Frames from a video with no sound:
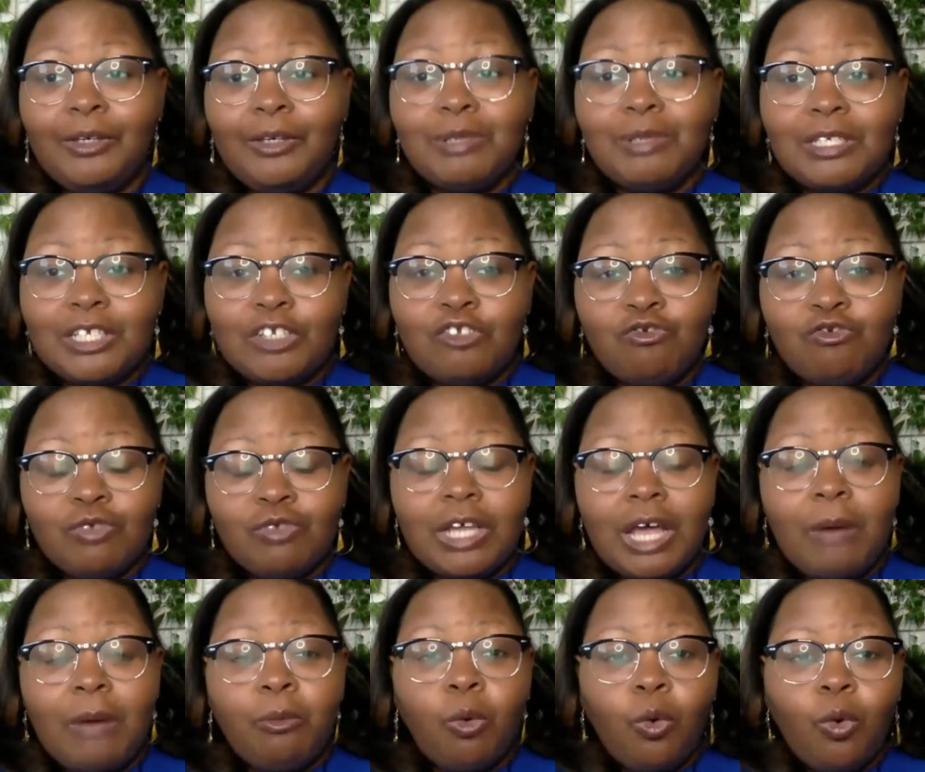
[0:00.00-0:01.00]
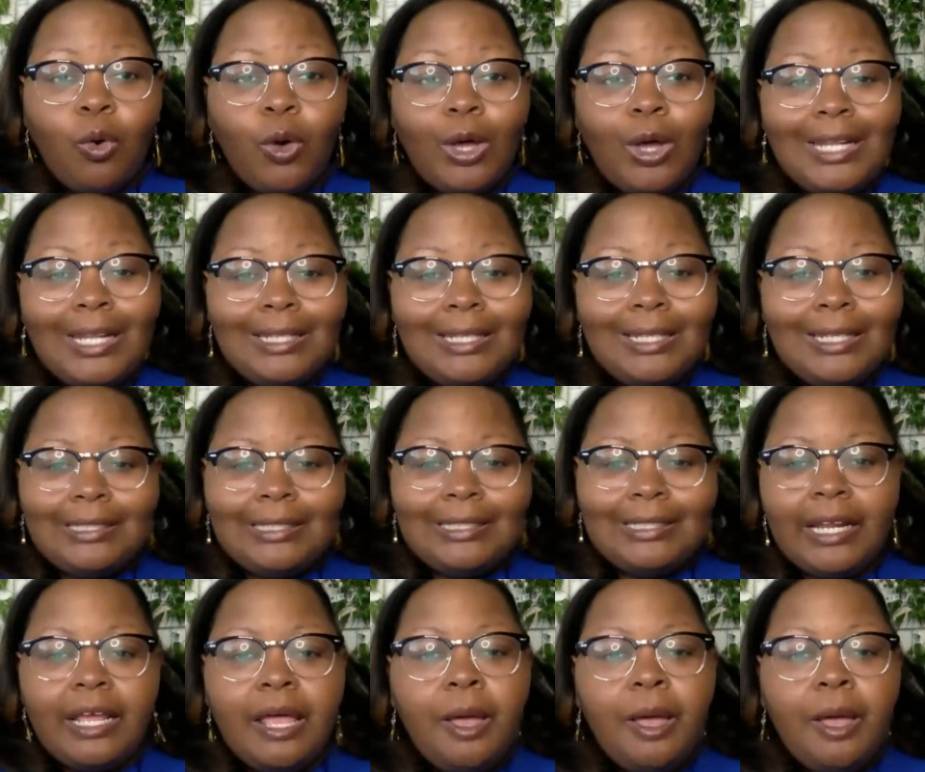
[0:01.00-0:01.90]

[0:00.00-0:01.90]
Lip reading: Central Time on the dot.